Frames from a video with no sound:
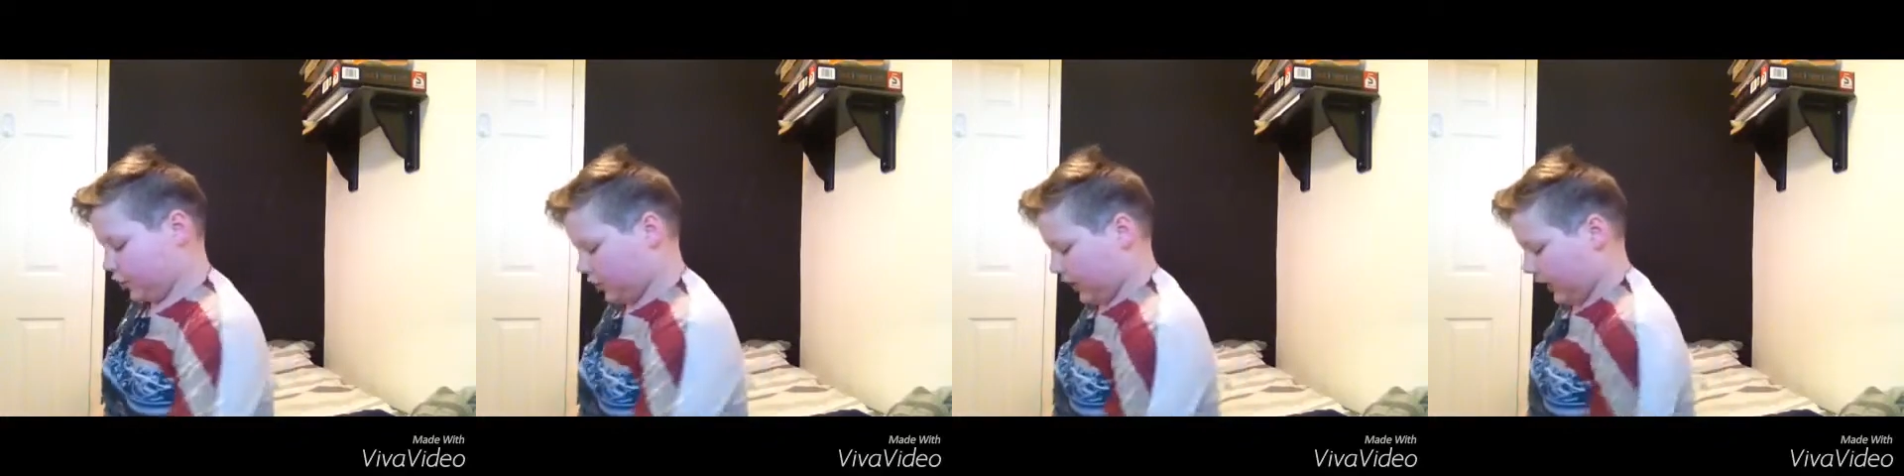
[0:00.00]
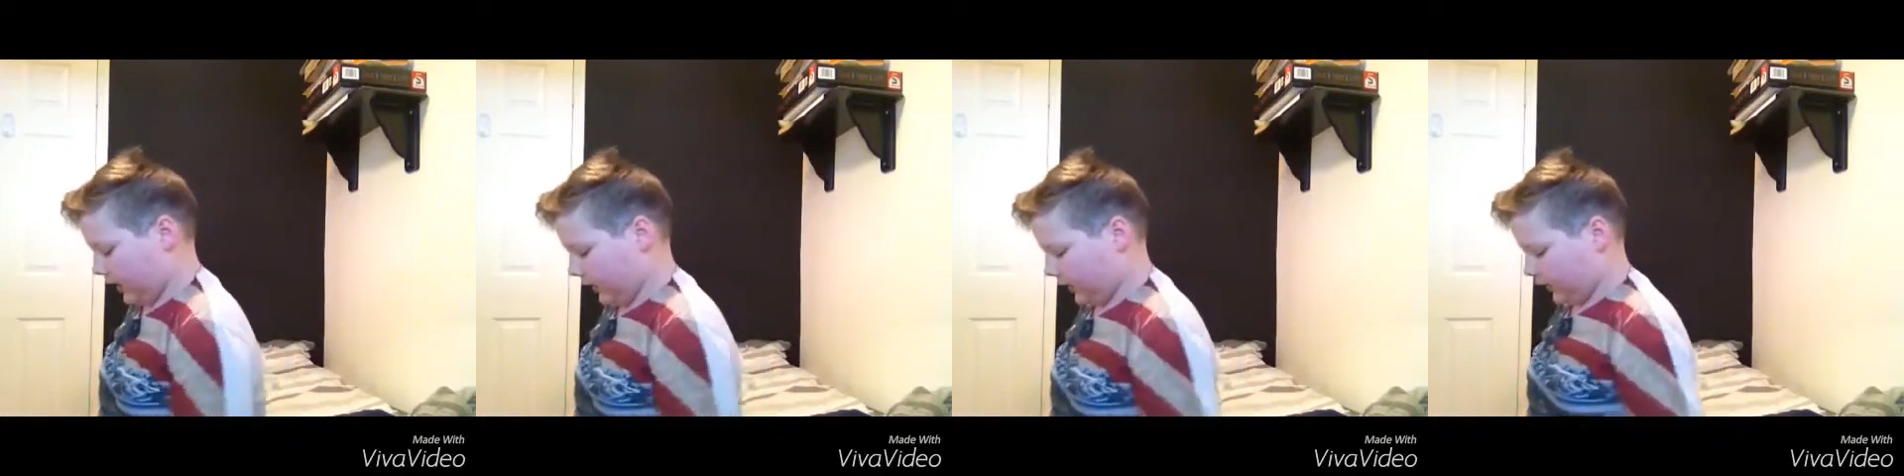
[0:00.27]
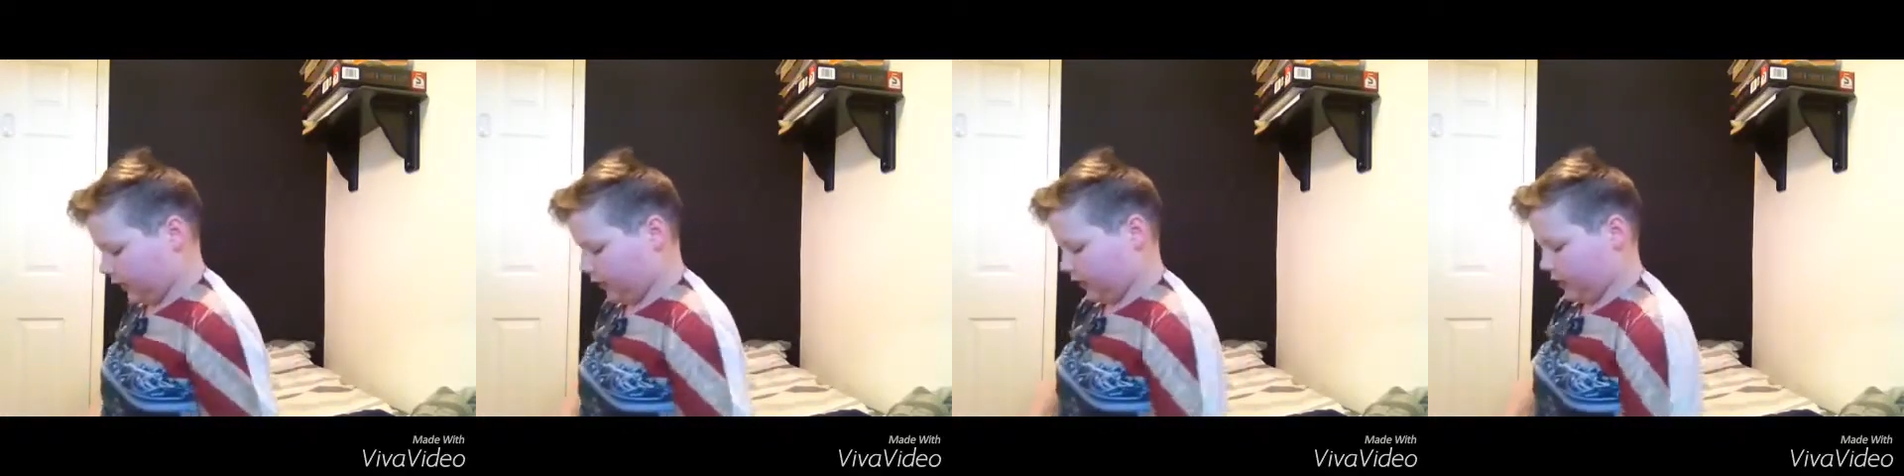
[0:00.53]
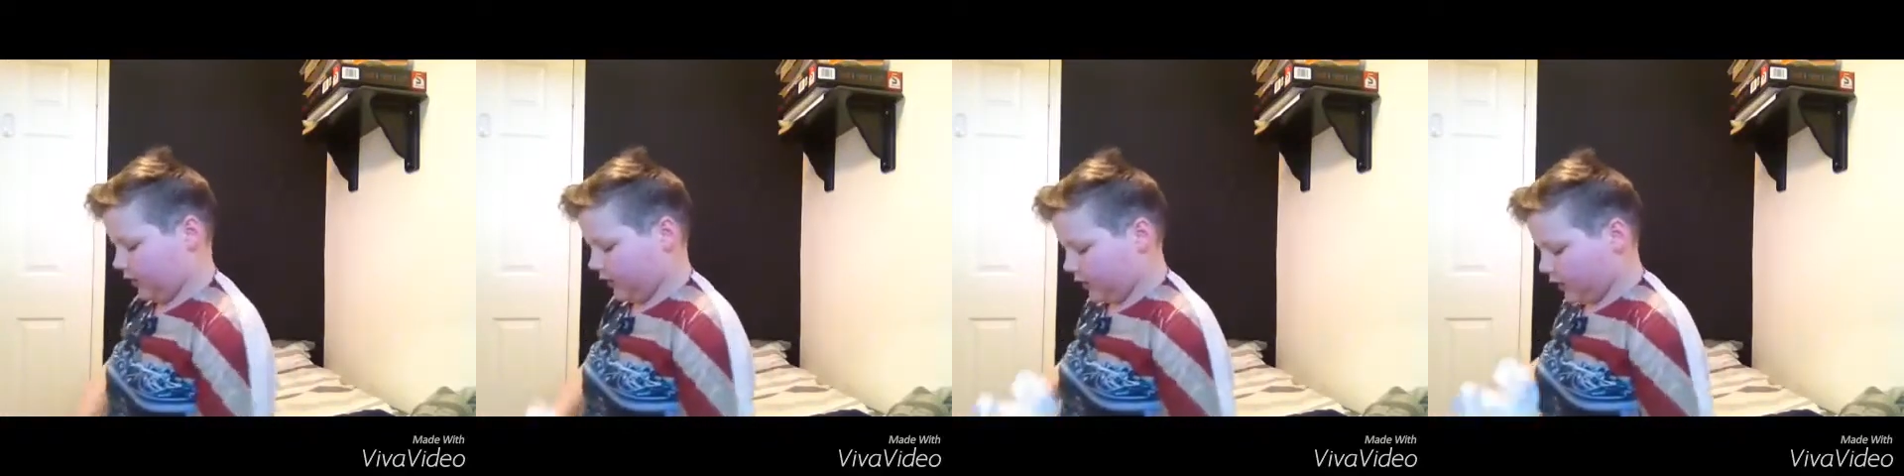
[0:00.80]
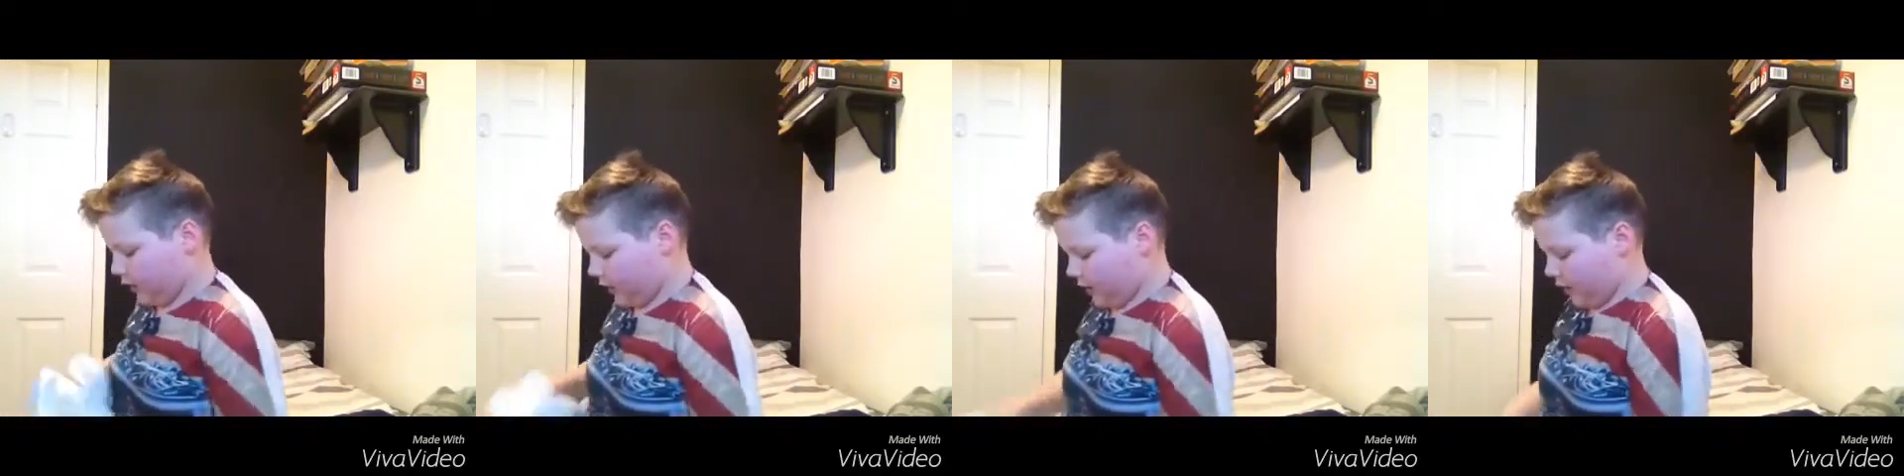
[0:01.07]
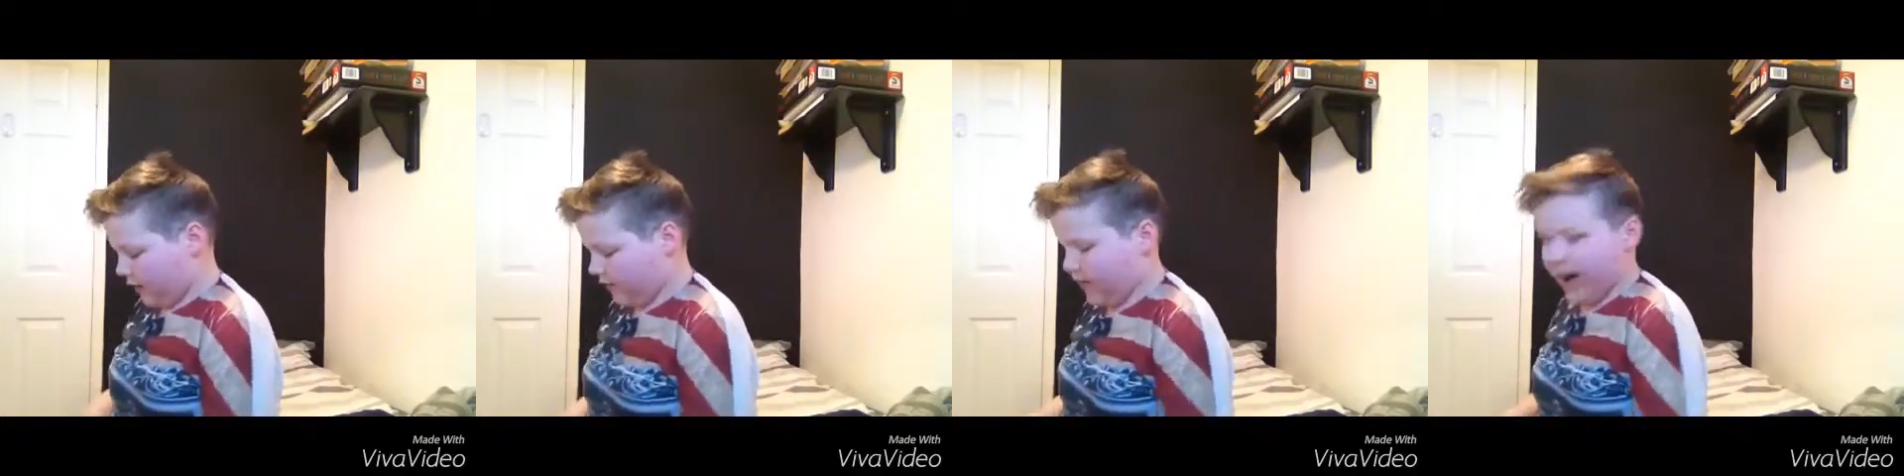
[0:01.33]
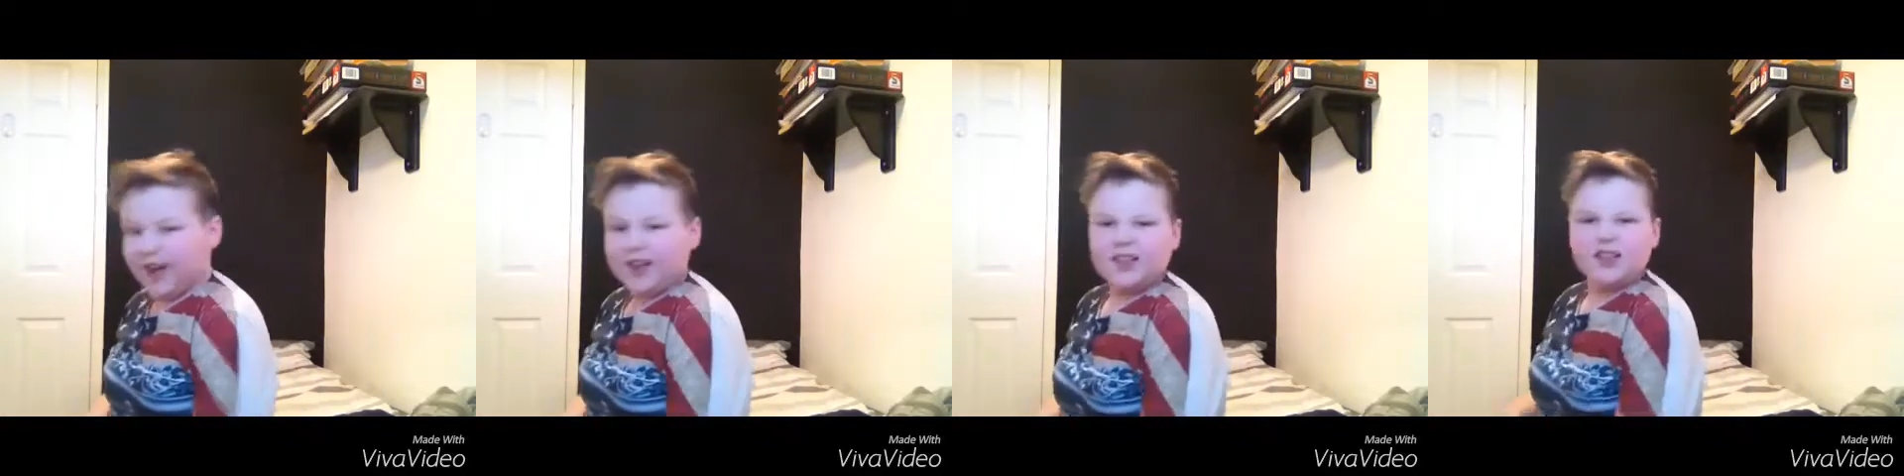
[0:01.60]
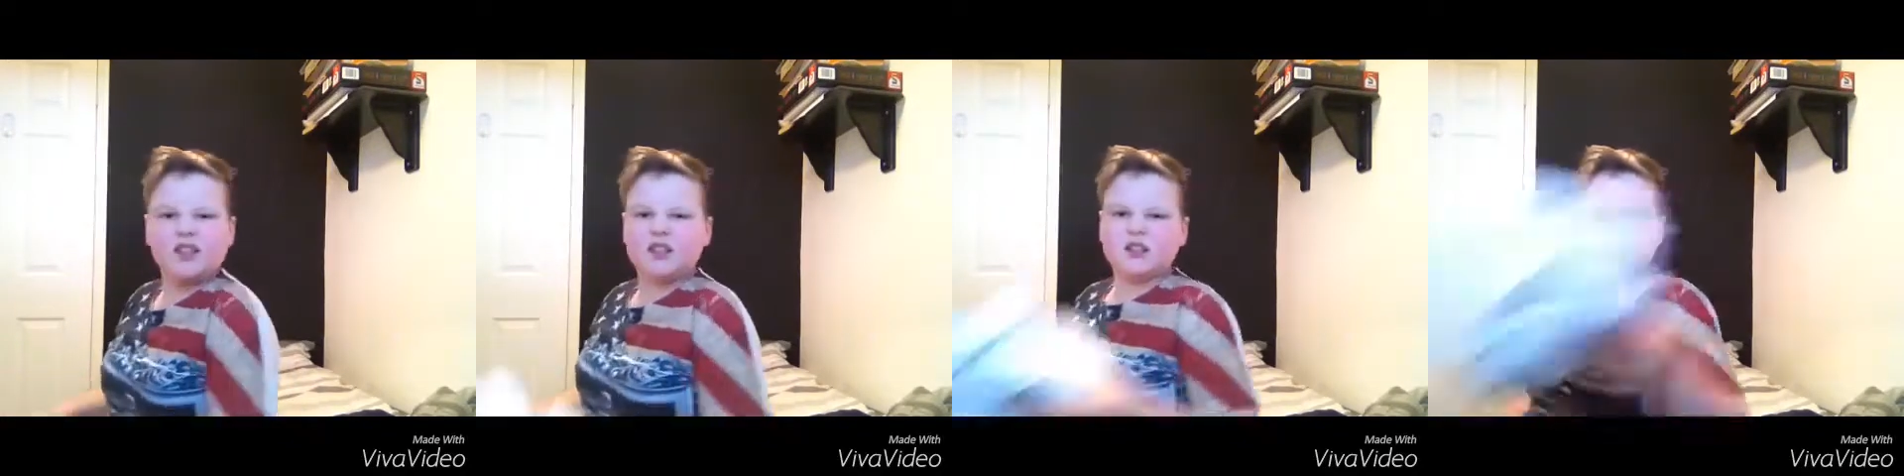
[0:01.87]
Just like a
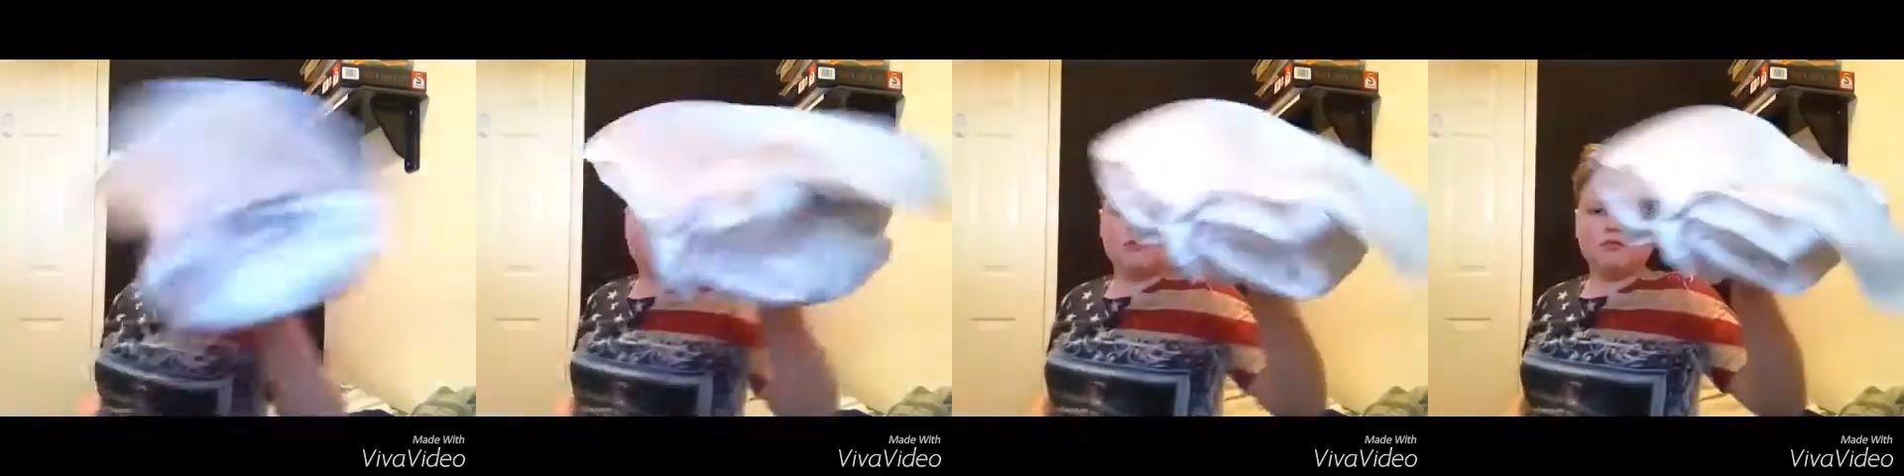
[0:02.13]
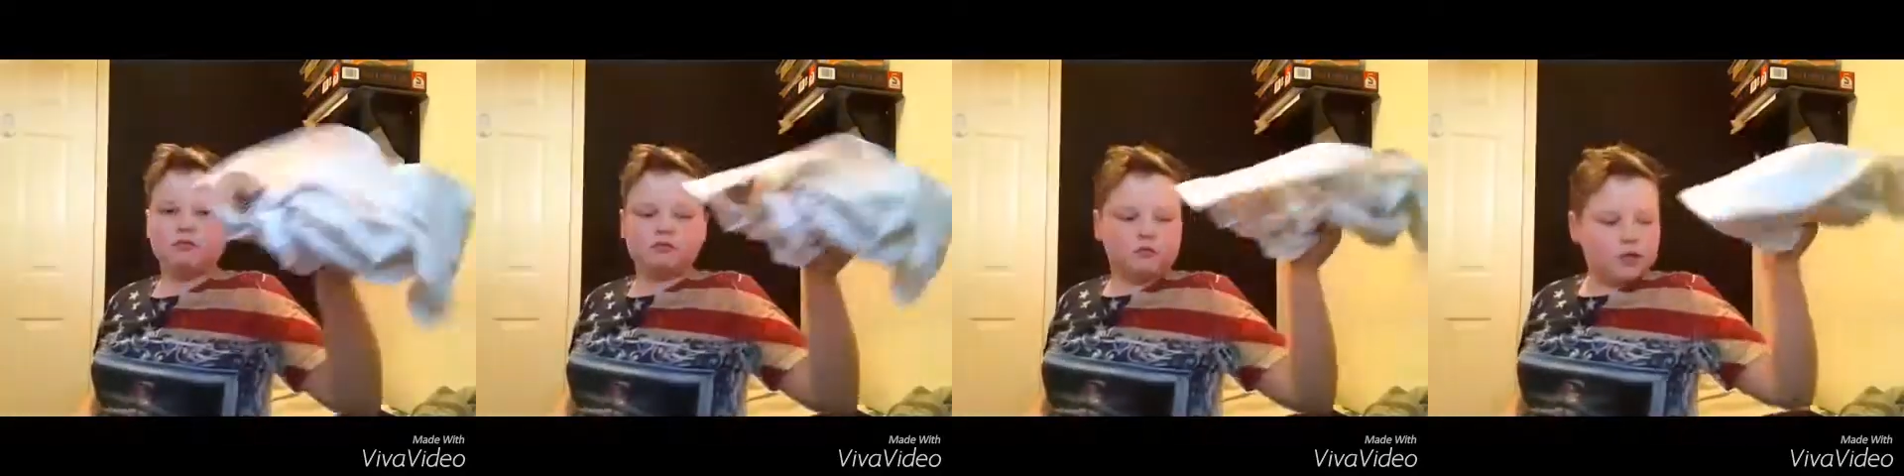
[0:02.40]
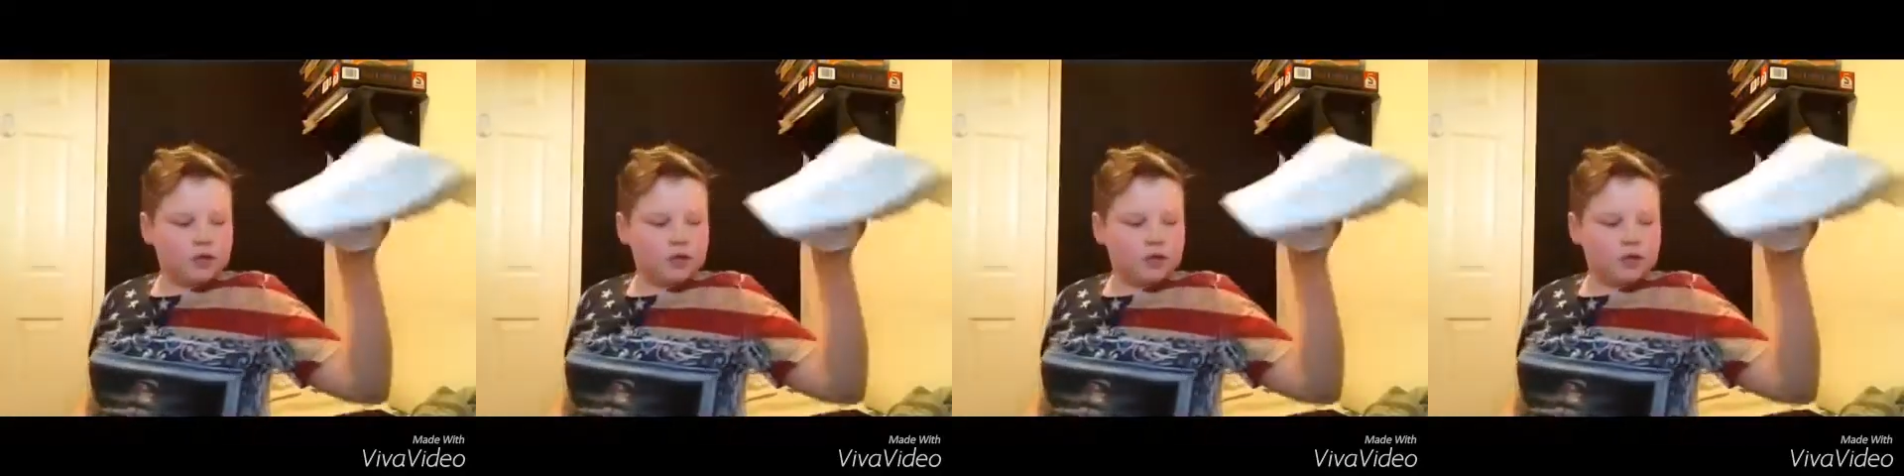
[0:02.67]
vest.